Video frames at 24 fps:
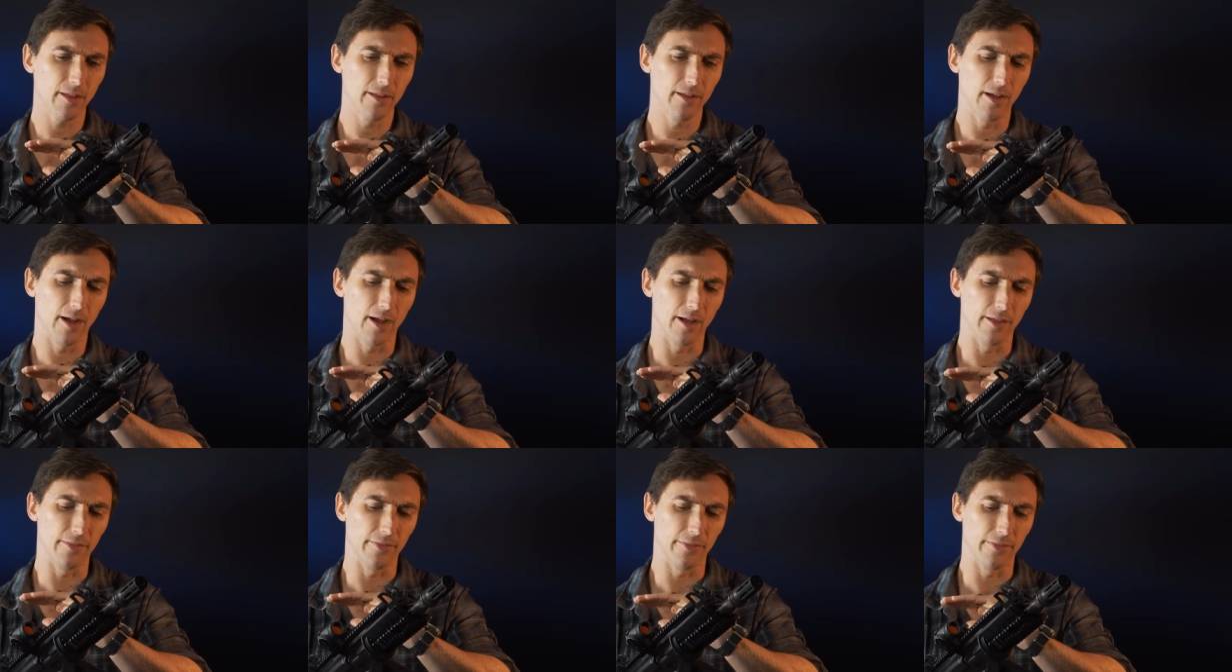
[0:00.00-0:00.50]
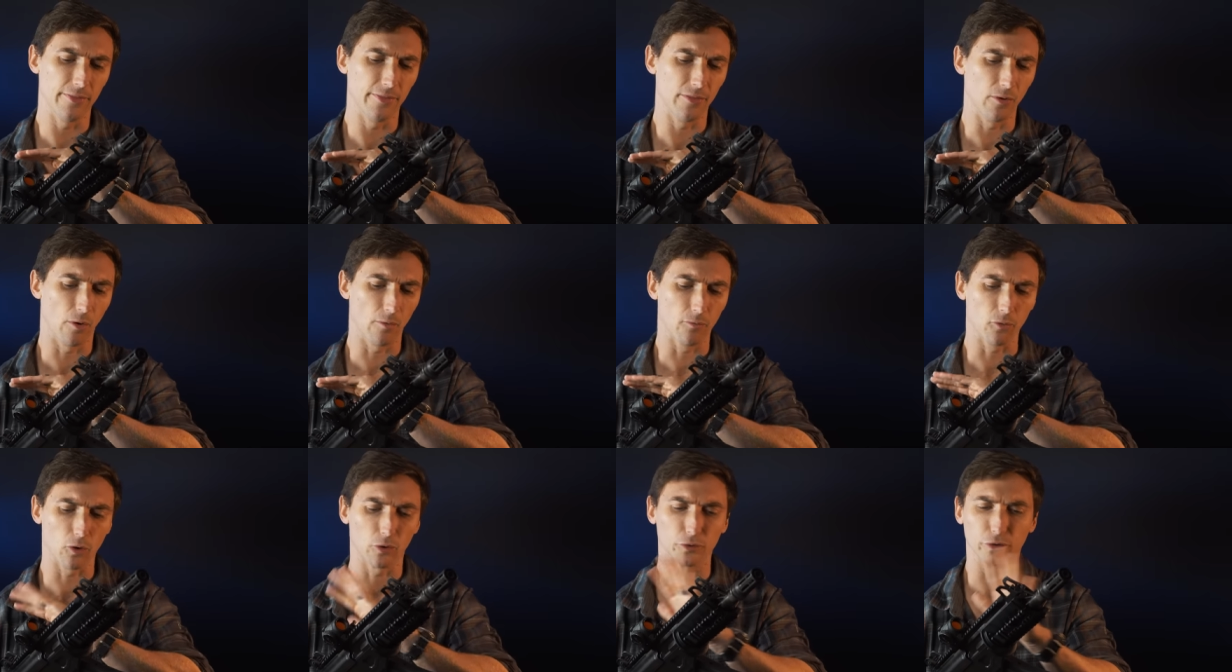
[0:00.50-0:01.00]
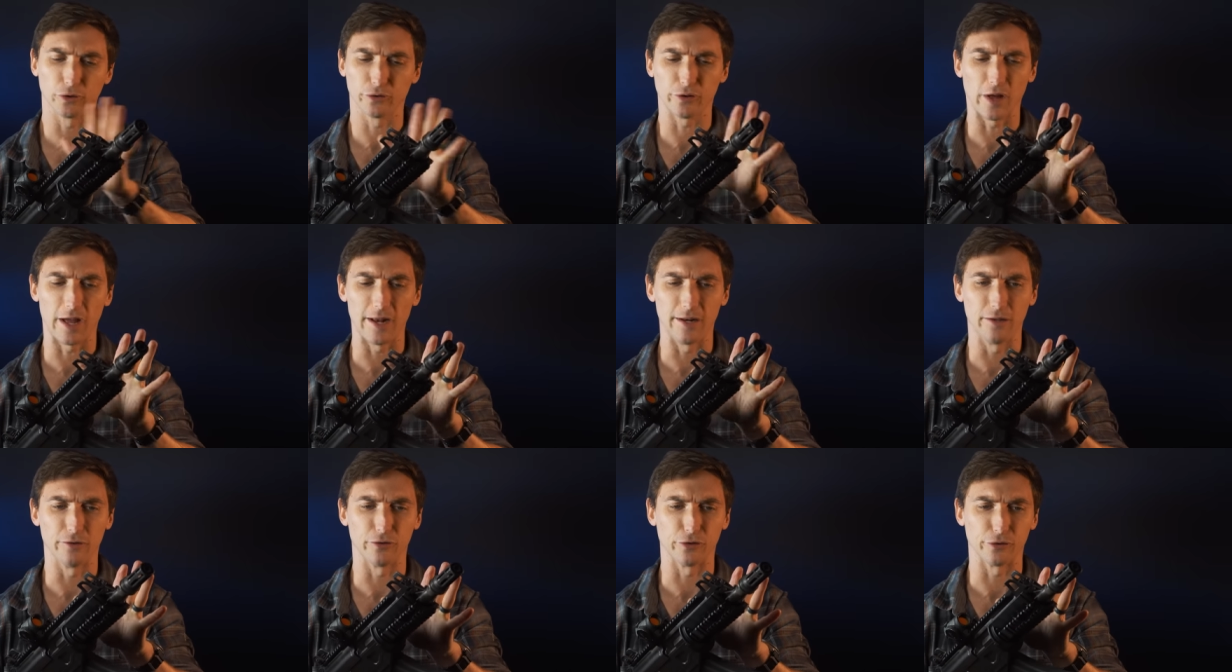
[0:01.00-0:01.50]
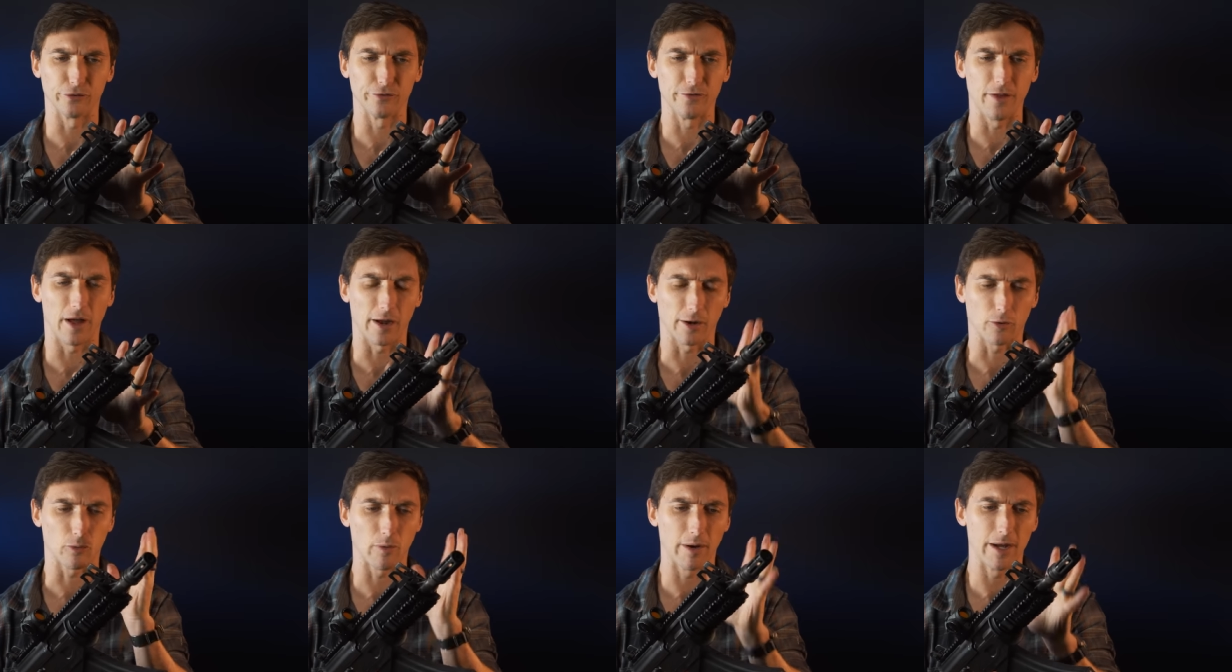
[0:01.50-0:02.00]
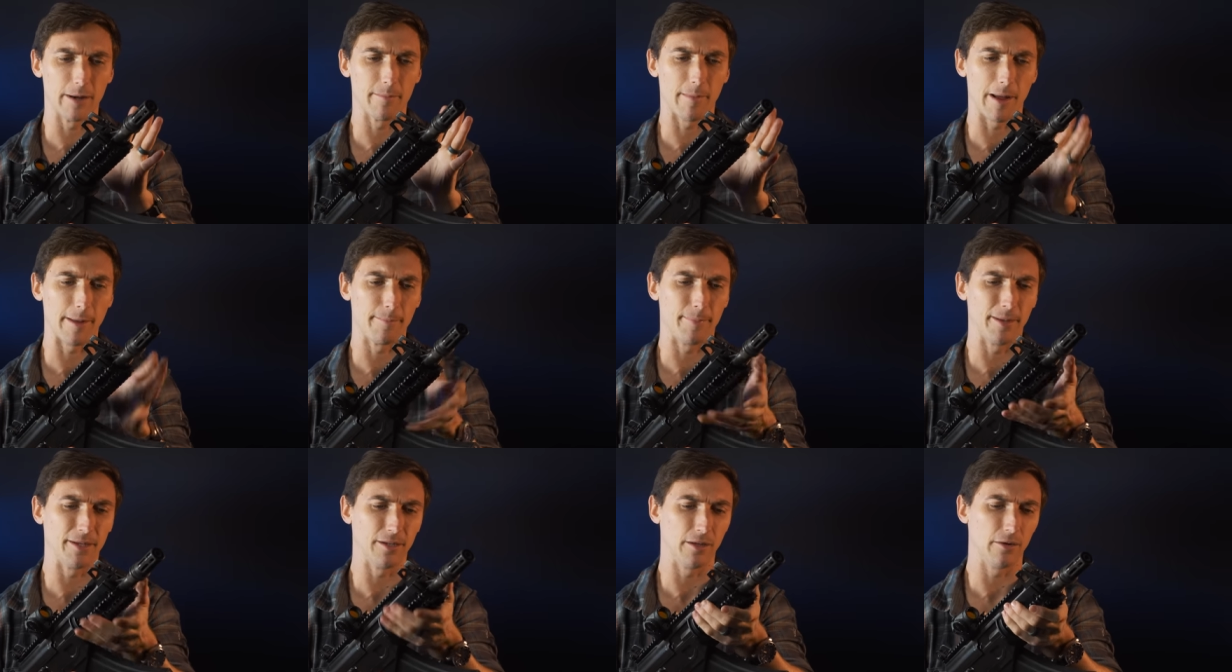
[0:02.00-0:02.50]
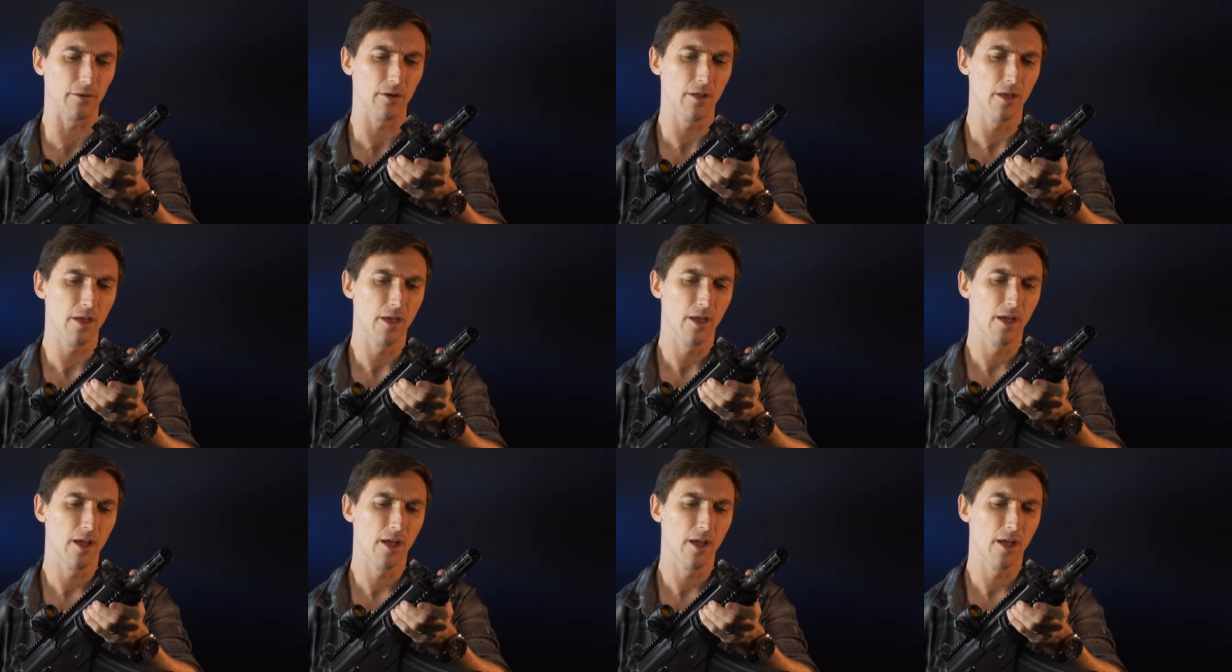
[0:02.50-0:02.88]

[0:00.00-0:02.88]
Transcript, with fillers: the overall design is just not great in my opinion.